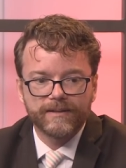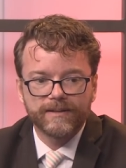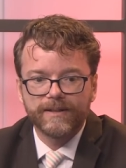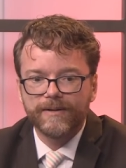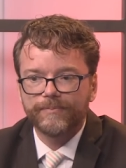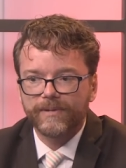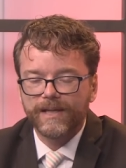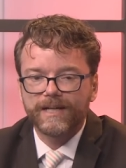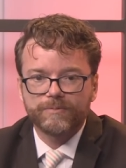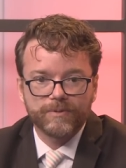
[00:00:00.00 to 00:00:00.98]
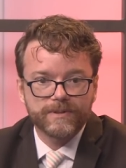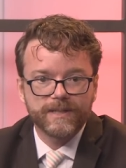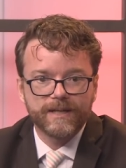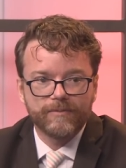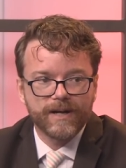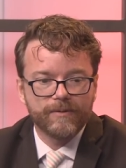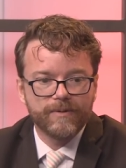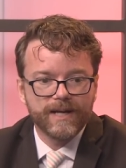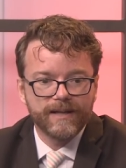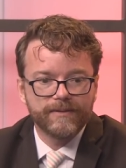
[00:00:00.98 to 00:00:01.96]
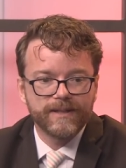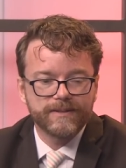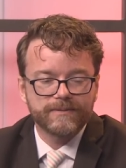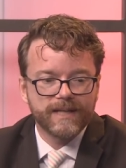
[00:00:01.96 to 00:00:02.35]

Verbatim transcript: And as we're seeing right away, these